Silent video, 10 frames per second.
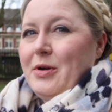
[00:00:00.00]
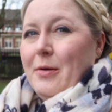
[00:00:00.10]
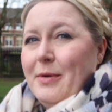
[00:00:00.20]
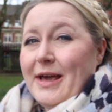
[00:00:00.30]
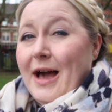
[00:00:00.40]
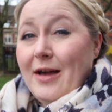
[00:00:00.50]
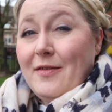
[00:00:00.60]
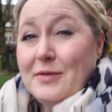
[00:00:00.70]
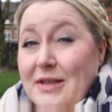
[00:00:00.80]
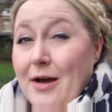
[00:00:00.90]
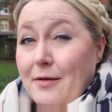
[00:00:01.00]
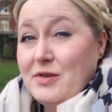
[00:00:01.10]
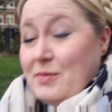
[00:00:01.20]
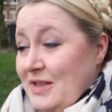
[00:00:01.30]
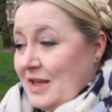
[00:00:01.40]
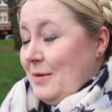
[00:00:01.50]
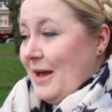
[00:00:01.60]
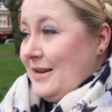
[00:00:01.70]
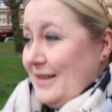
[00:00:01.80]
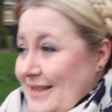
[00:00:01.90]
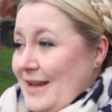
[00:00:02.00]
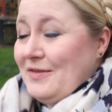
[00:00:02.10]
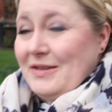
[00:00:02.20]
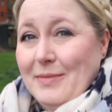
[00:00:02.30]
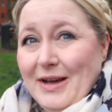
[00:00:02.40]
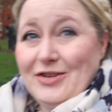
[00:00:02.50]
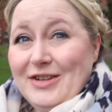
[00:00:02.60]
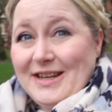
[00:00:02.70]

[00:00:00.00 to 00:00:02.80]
Can't work out if it was the Irish whiskey we had yesterday for St Patrick's